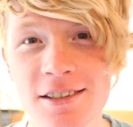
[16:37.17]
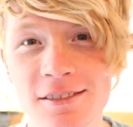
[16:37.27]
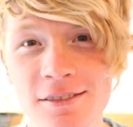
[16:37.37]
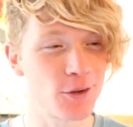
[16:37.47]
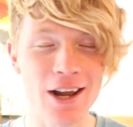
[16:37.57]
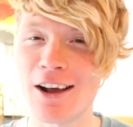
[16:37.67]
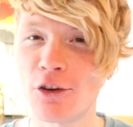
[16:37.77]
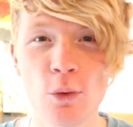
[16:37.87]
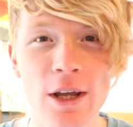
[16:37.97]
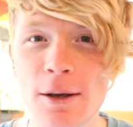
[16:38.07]
Until
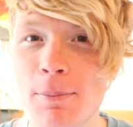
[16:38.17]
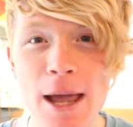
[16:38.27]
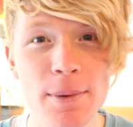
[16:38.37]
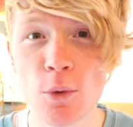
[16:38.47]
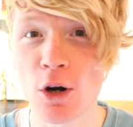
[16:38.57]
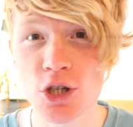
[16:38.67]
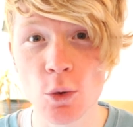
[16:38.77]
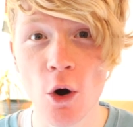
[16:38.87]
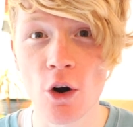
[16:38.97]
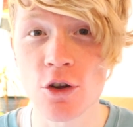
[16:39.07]
next week, maybe watch
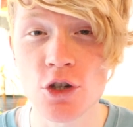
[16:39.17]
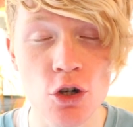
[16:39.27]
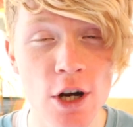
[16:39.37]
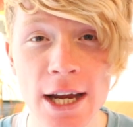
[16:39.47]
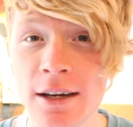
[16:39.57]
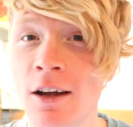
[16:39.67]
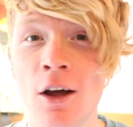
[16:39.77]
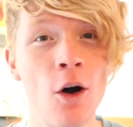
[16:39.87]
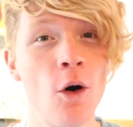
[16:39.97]
the one on the screen